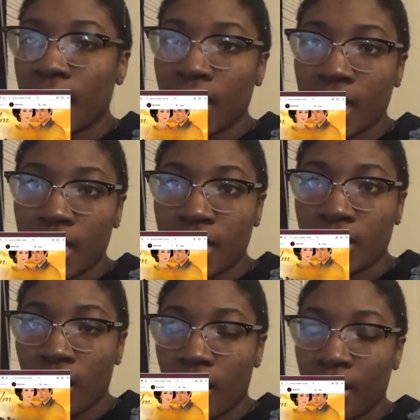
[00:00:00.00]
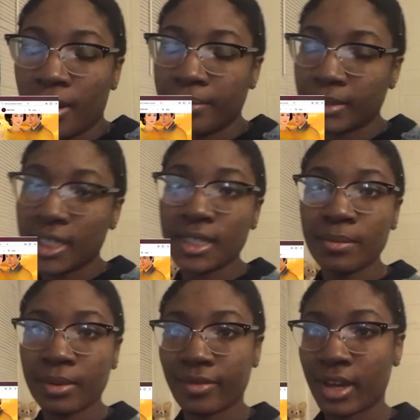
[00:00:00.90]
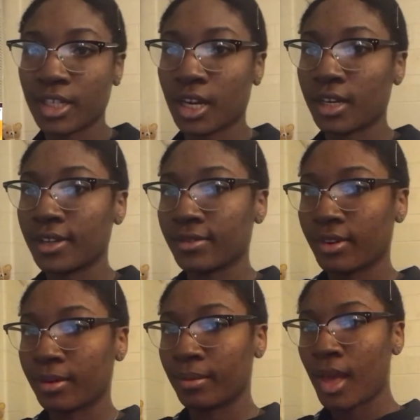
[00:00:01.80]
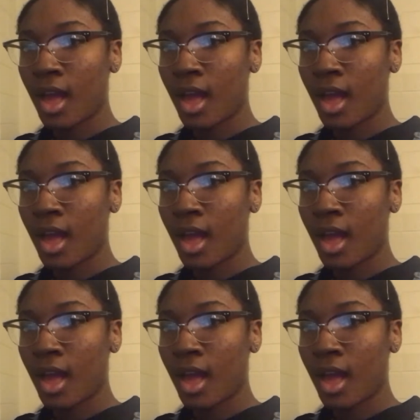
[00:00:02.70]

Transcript: It is um the simplified Chinese from